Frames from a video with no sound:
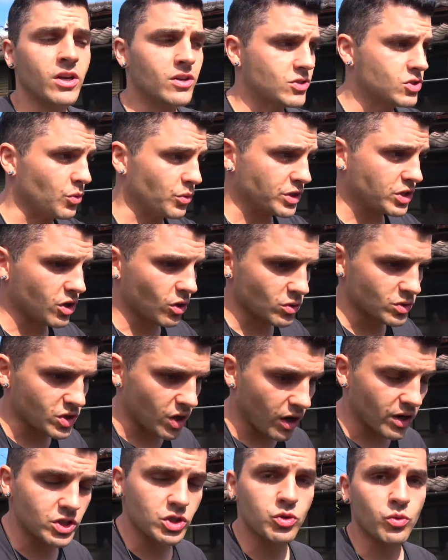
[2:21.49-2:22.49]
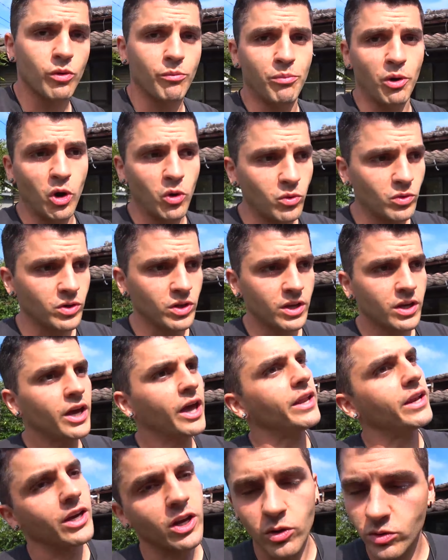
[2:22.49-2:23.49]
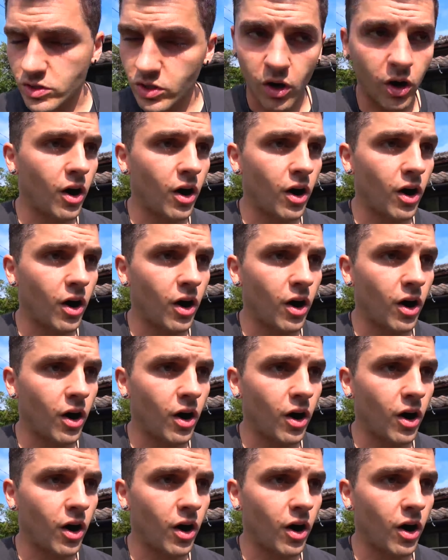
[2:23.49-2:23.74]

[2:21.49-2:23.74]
So it goes onto a boat and it goes